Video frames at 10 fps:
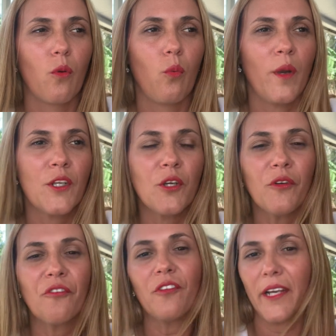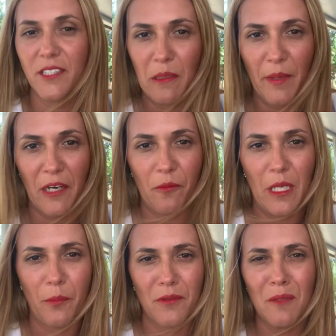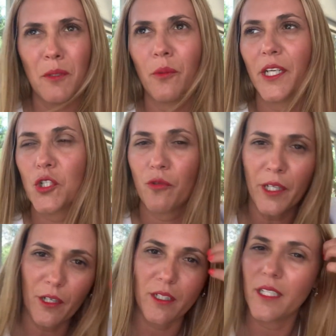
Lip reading: when you're reflecting back with people, some people get triggered.